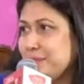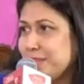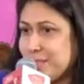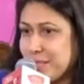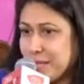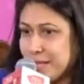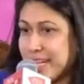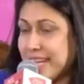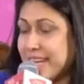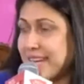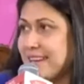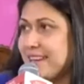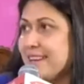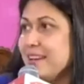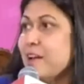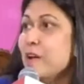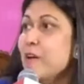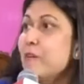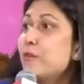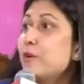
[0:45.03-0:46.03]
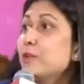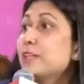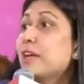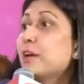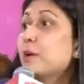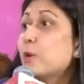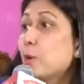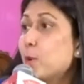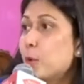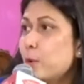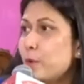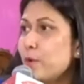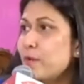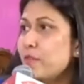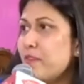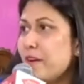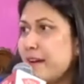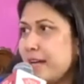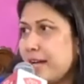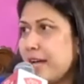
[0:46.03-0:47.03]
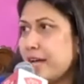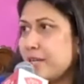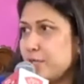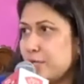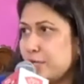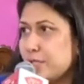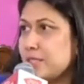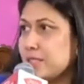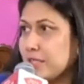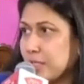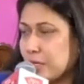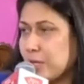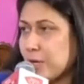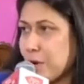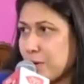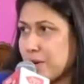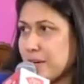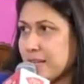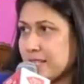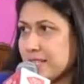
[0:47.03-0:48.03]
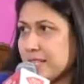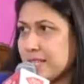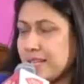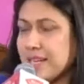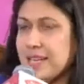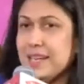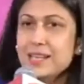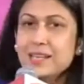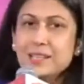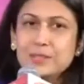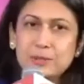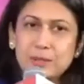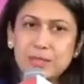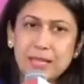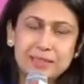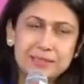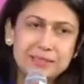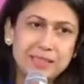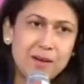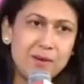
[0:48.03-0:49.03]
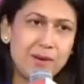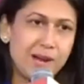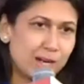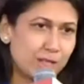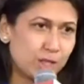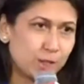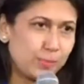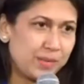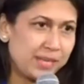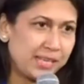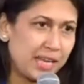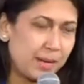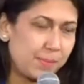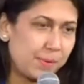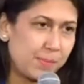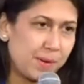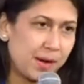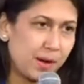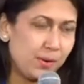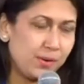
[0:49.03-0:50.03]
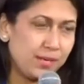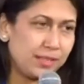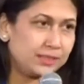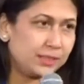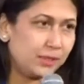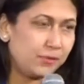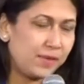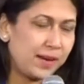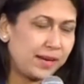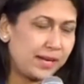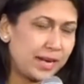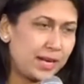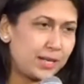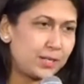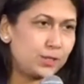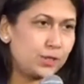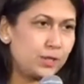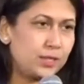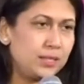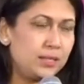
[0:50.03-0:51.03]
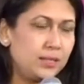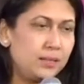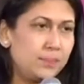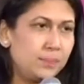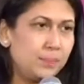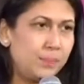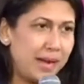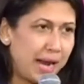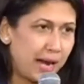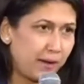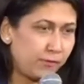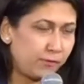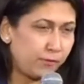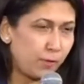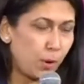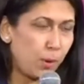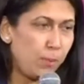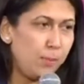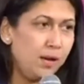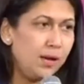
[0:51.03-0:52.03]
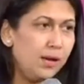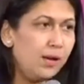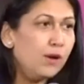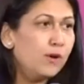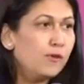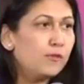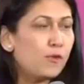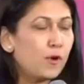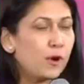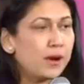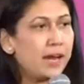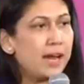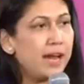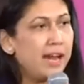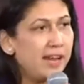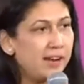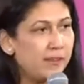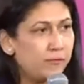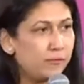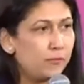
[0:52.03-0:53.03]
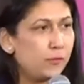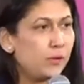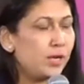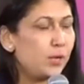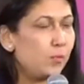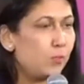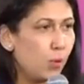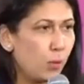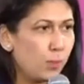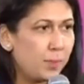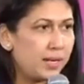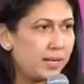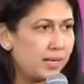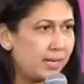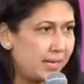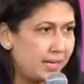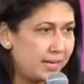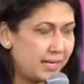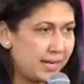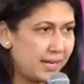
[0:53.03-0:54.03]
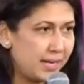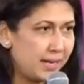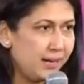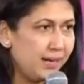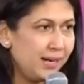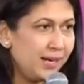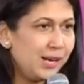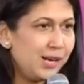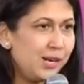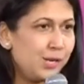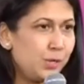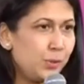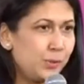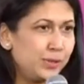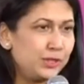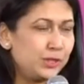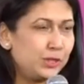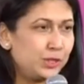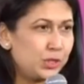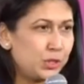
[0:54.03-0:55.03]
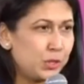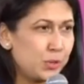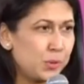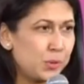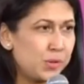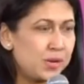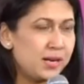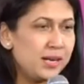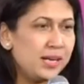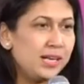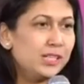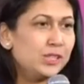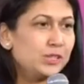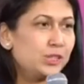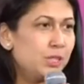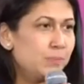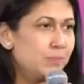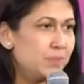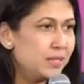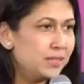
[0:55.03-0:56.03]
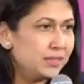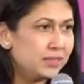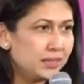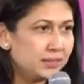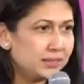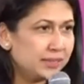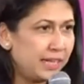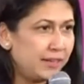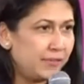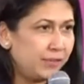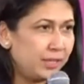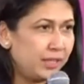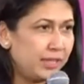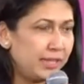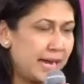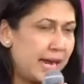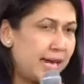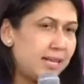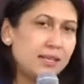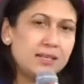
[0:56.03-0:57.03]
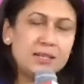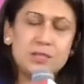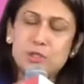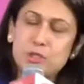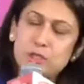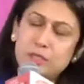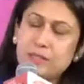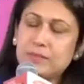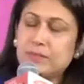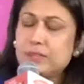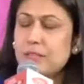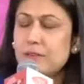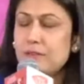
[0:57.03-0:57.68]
today for their own financial security. So that's how Lxme came about. It's a financial platform for every woman in India to ensure she builds her safety net and achieves